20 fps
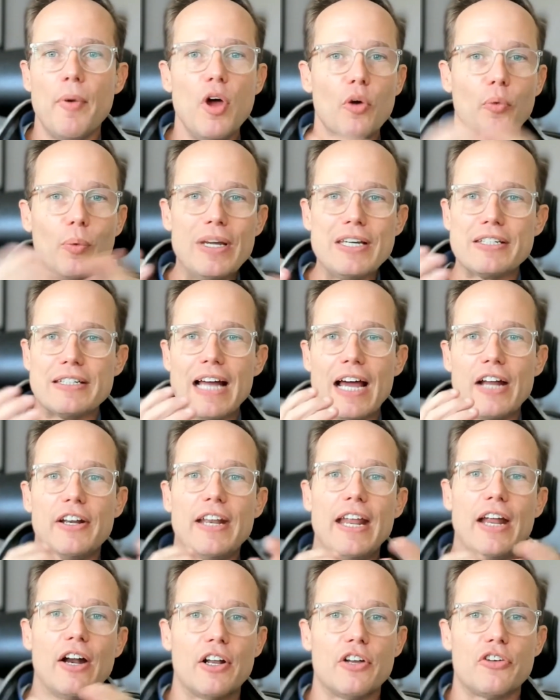Reese and I
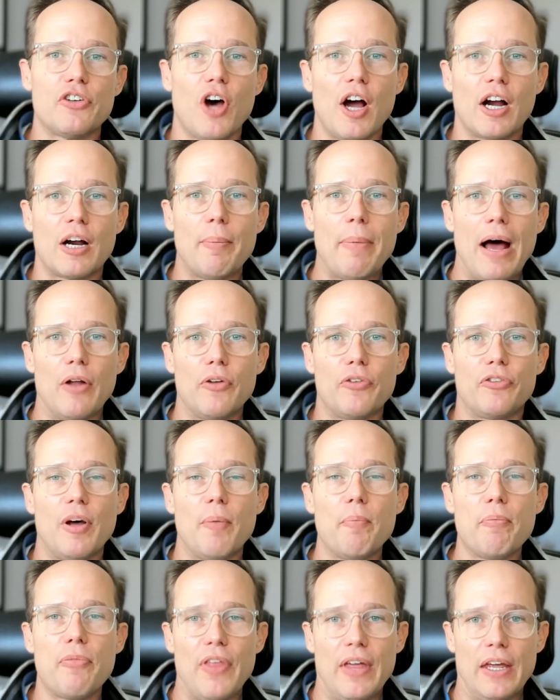today are to talk about
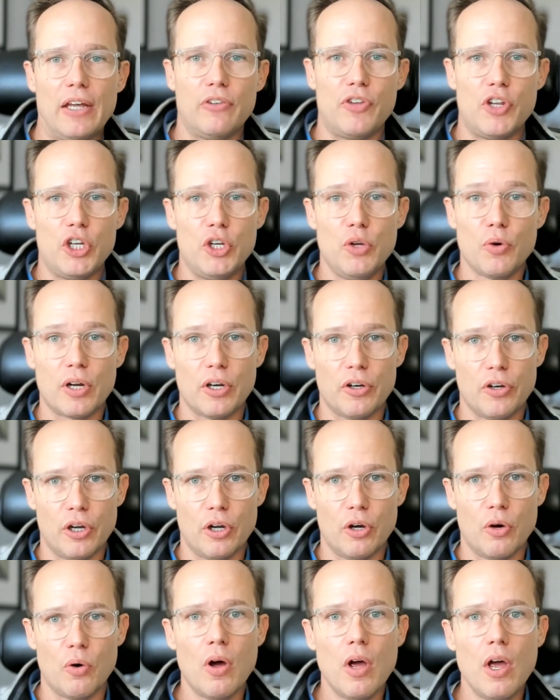some things that you can
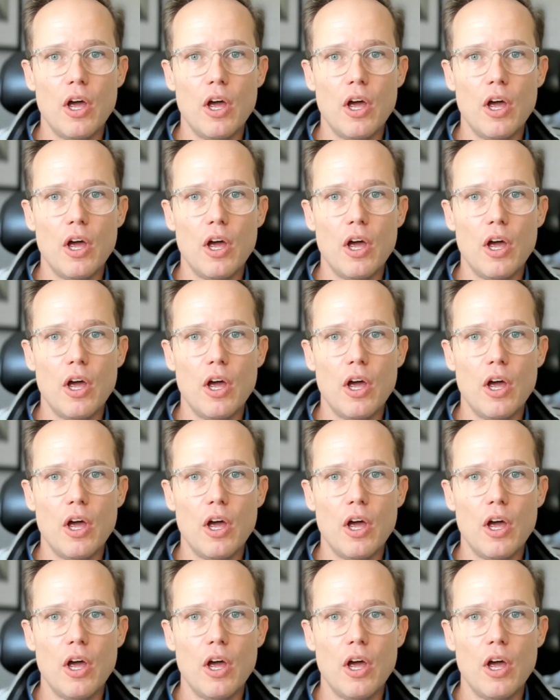do